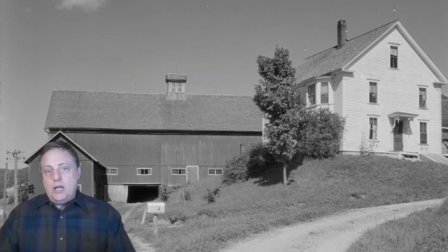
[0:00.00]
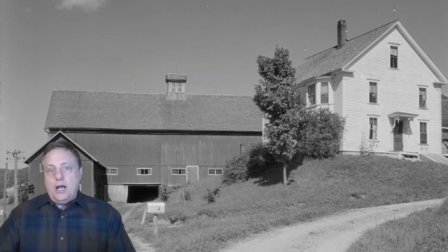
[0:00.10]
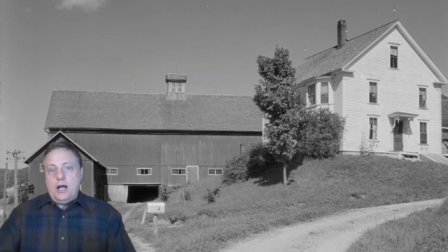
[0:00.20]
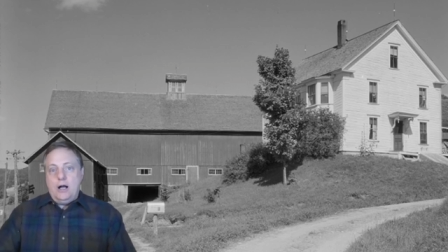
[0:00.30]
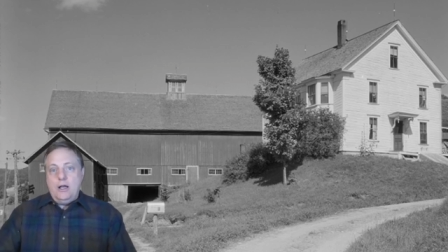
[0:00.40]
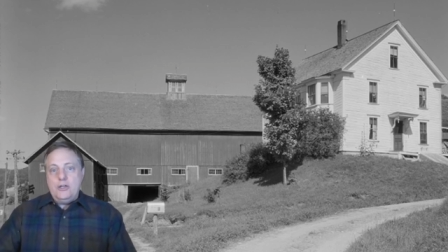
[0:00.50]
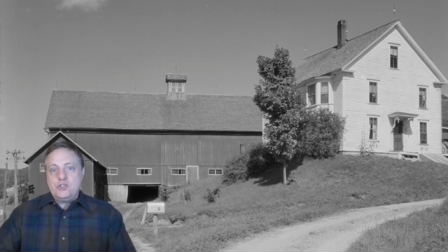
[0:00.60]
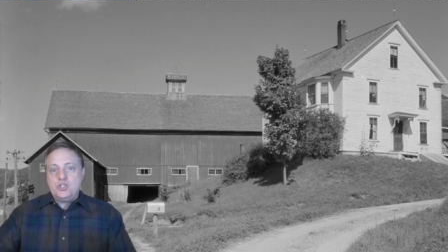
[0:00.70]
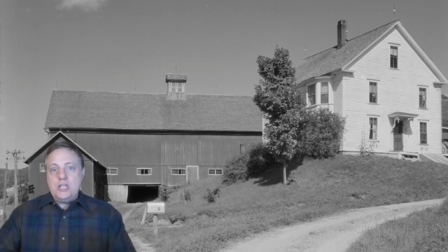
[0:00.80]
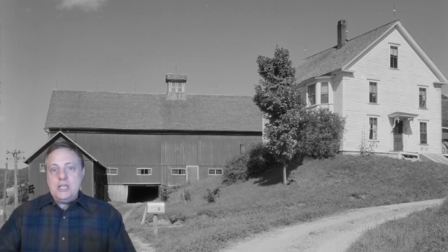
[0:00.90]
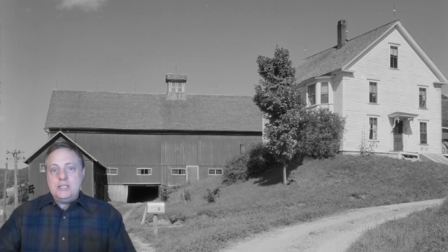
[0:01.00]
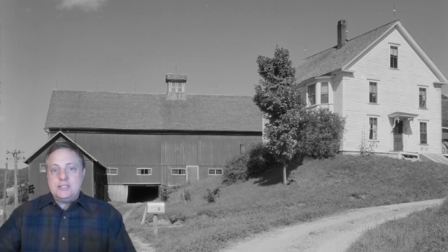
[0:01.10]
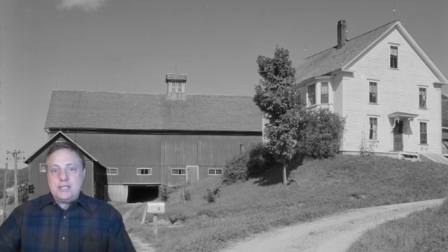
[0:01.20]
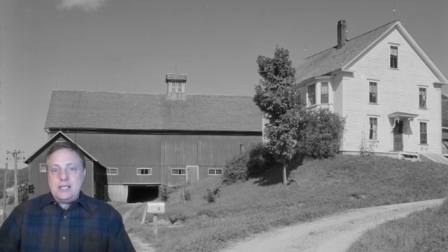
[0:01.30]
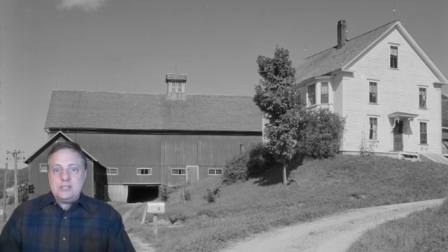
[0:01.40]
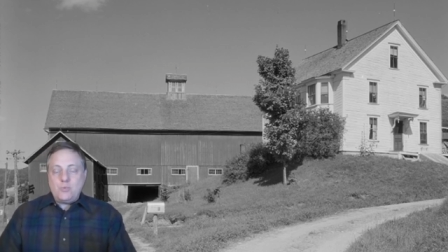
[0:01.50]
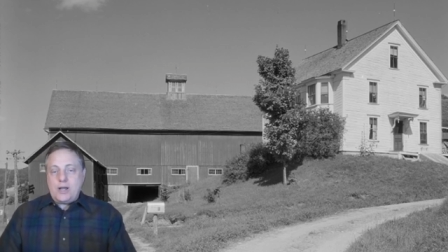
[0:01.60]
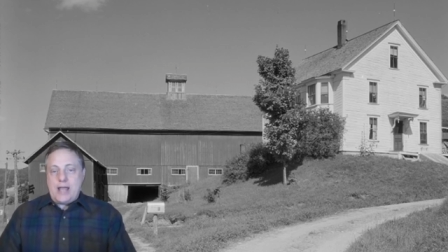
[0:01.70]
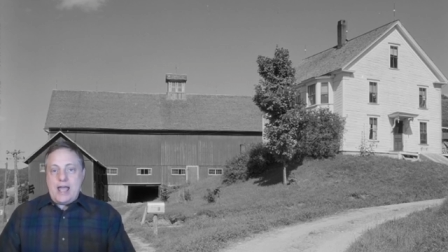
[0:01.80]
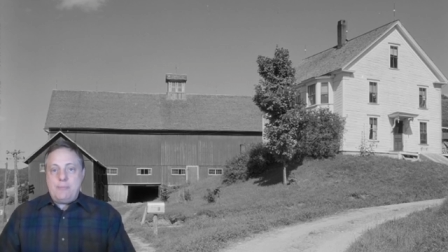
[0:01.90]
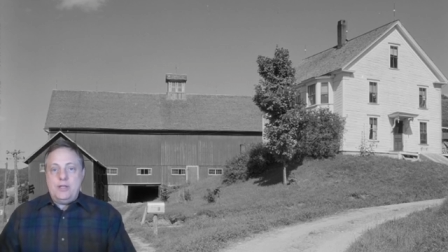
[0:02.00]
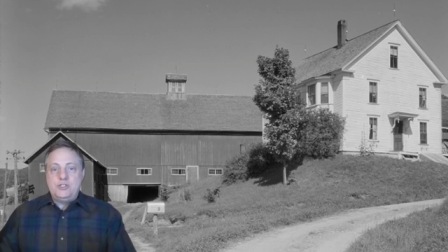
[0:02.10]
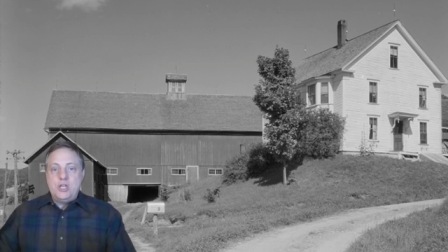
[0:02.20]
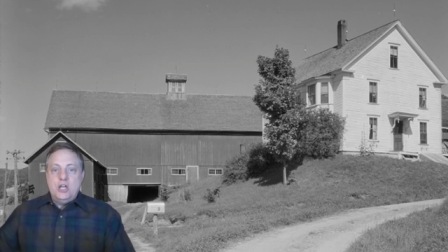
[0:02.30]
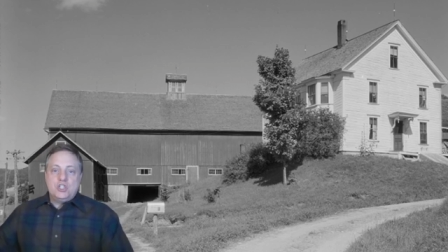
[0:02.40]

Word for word: Uh, she sees what happens.